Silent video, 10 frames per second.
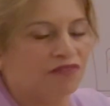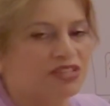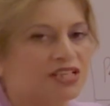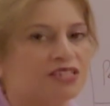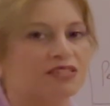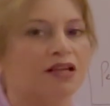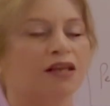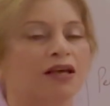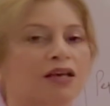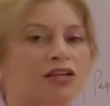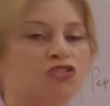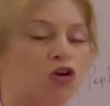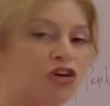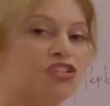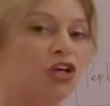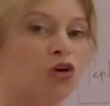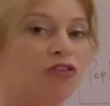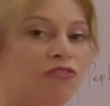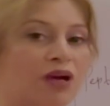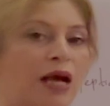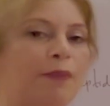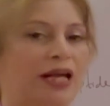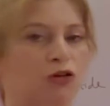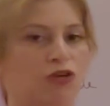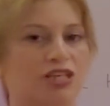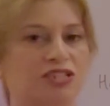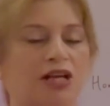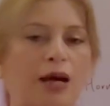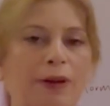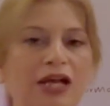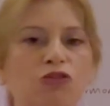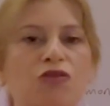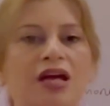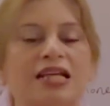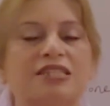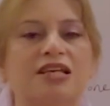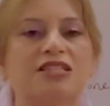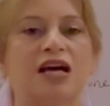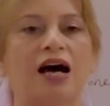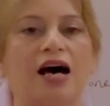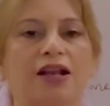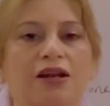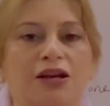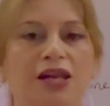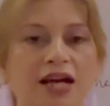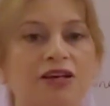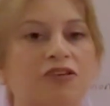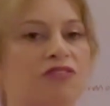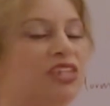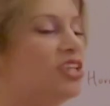which is a short chain of amino acid. Amino acids are linked with